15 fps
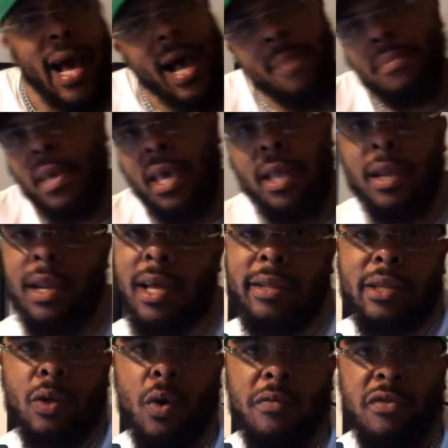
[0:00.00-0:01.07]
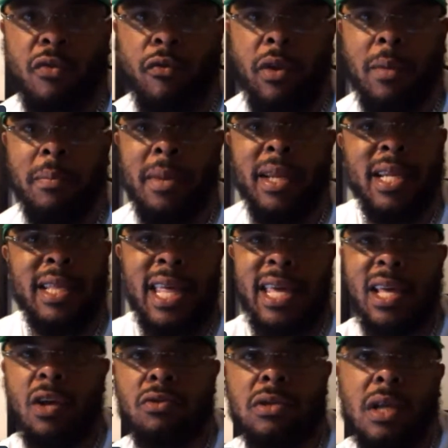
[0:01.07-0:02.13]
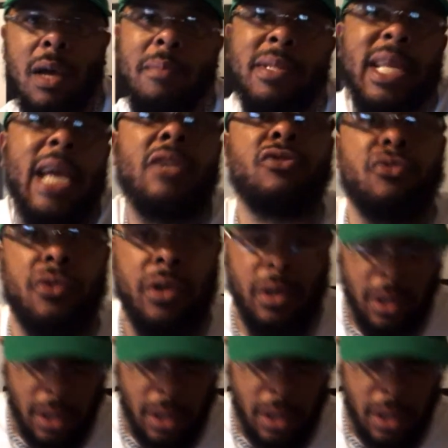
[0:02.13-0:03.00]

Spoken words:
I'm getting nothing off the rip. Anything else comes extra.